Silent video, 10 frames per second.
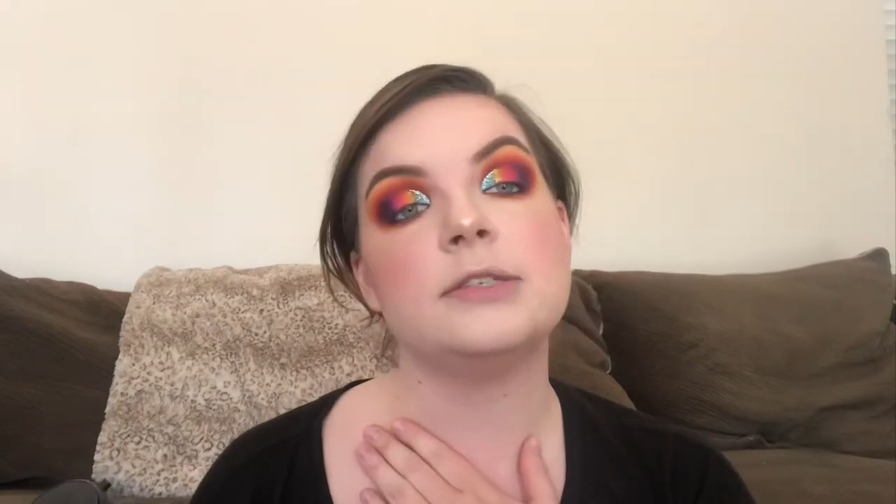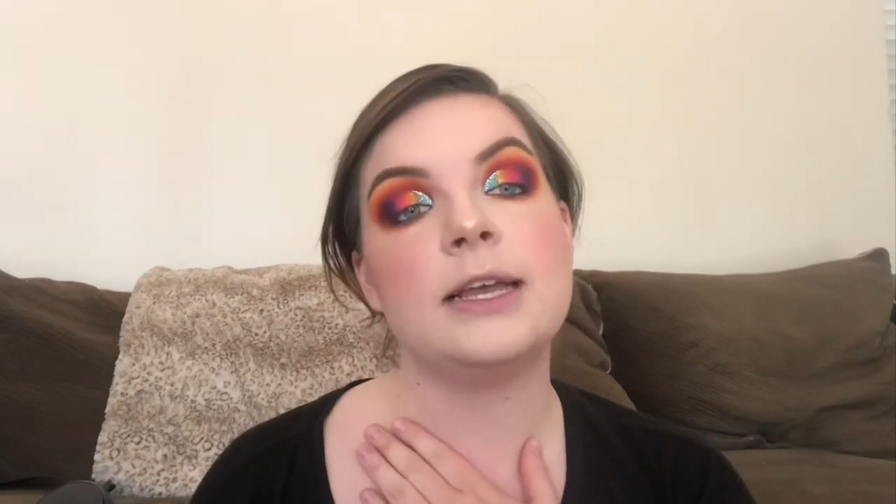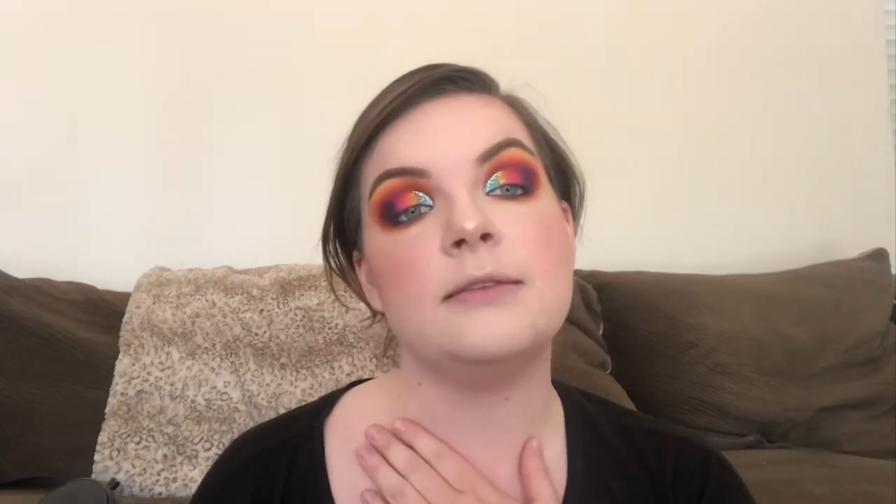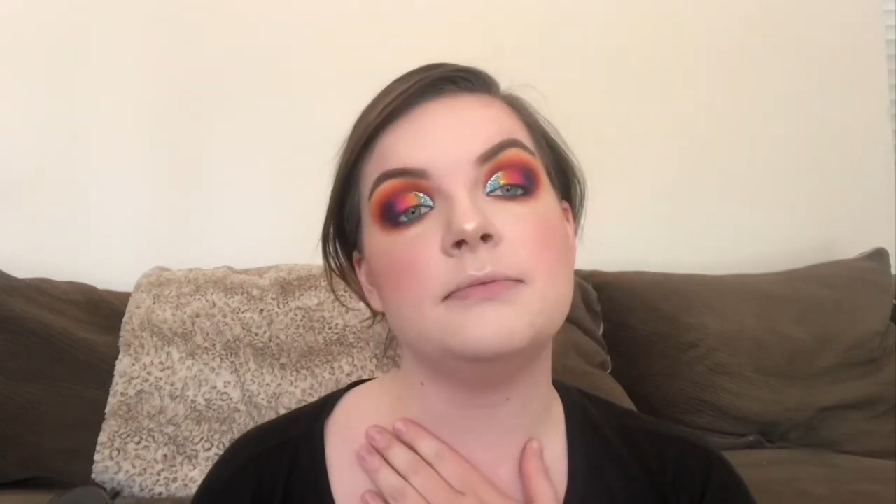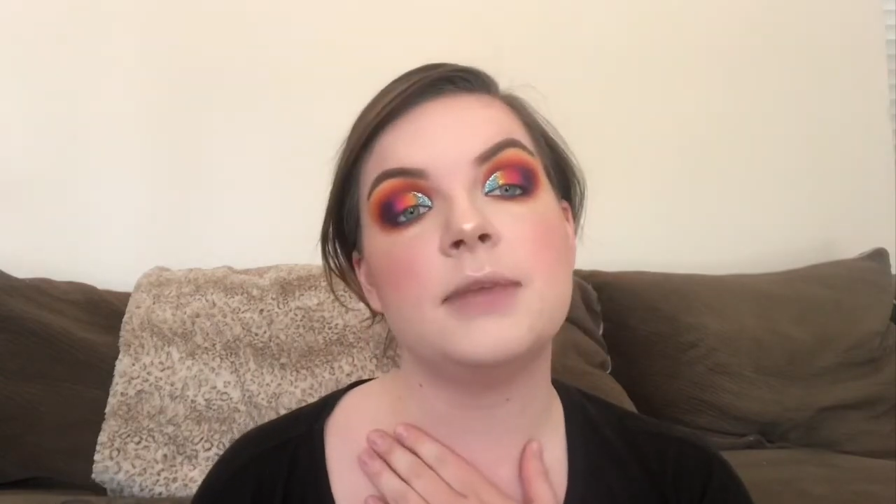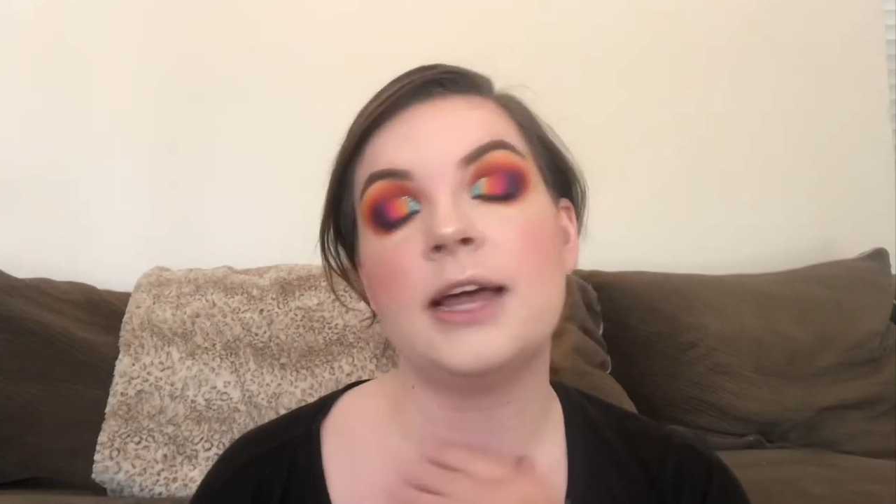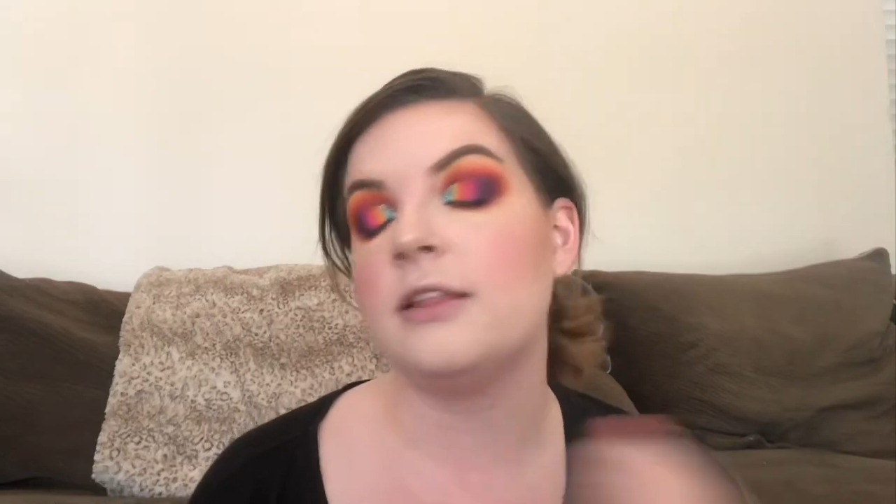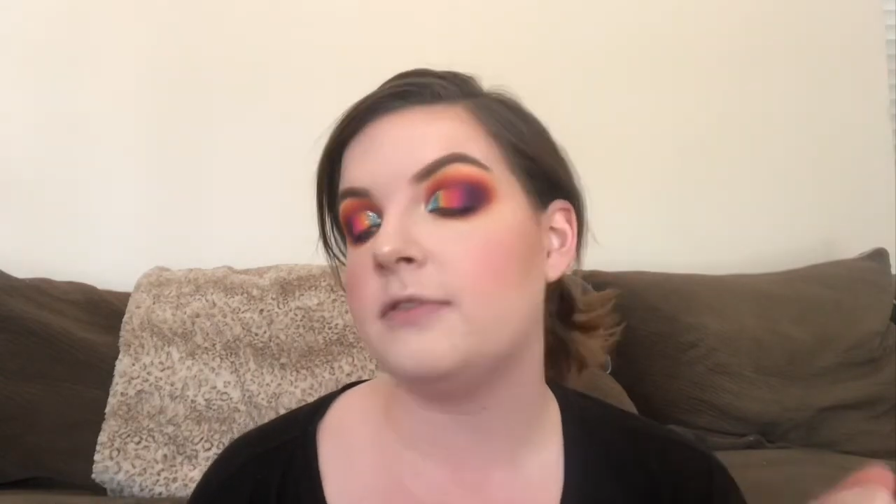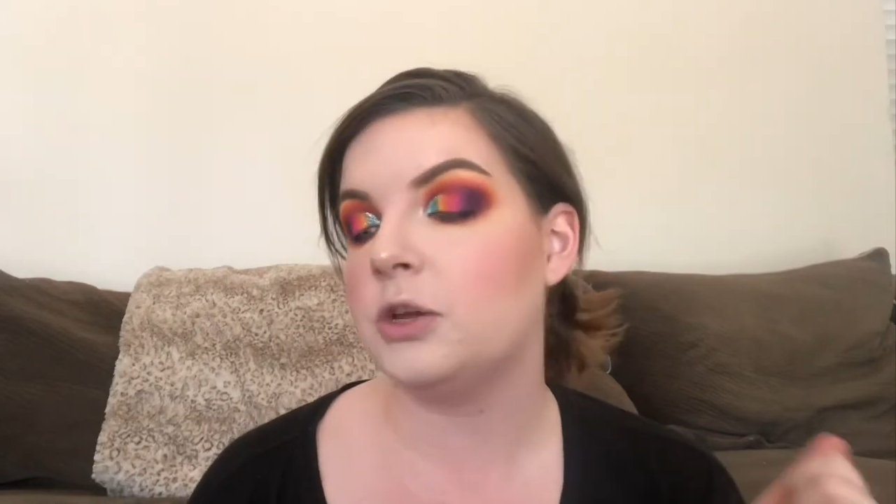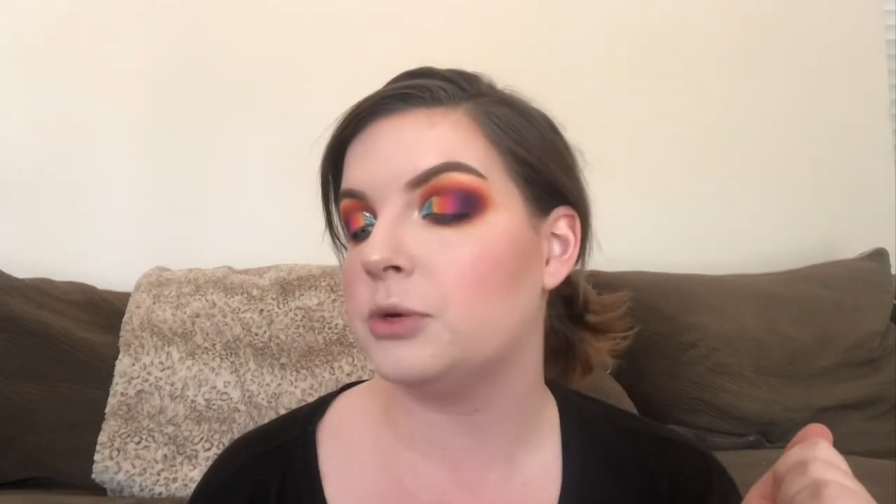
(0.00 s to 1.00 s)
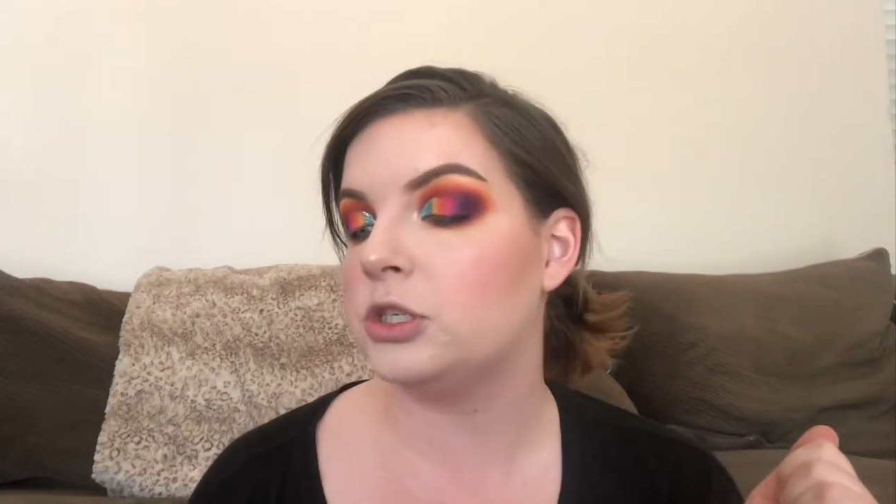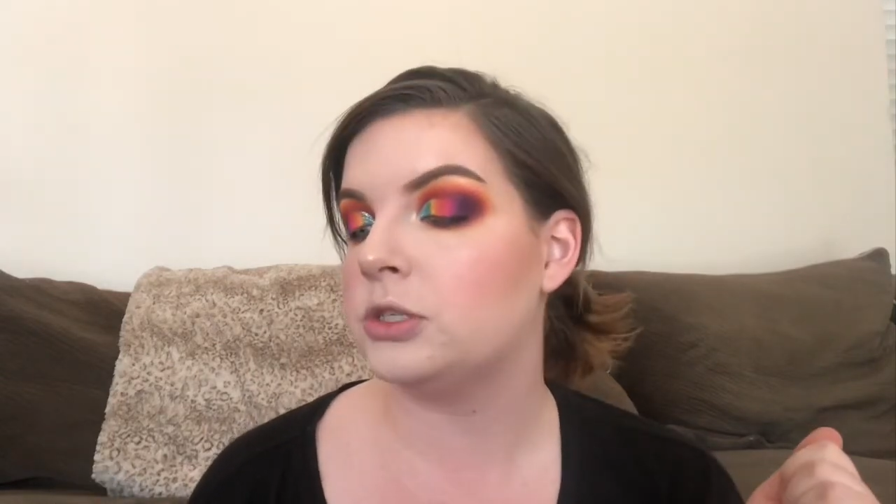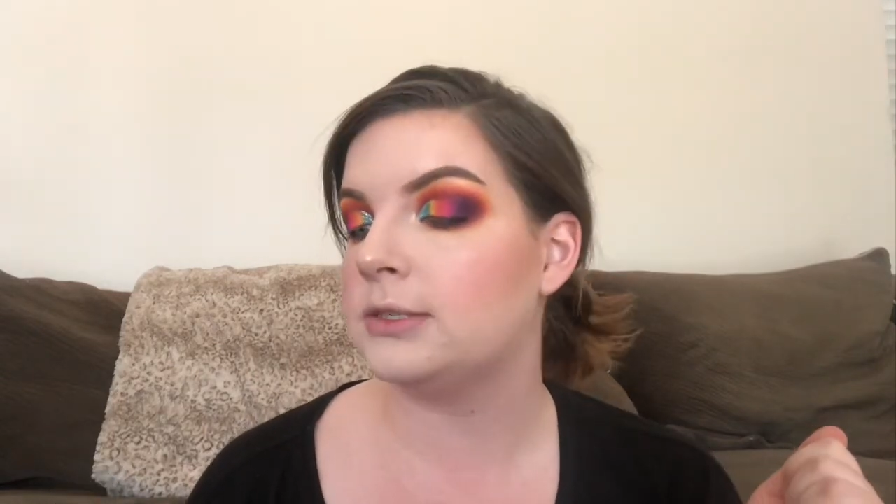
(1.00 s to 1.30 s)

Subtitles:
scent. I love the original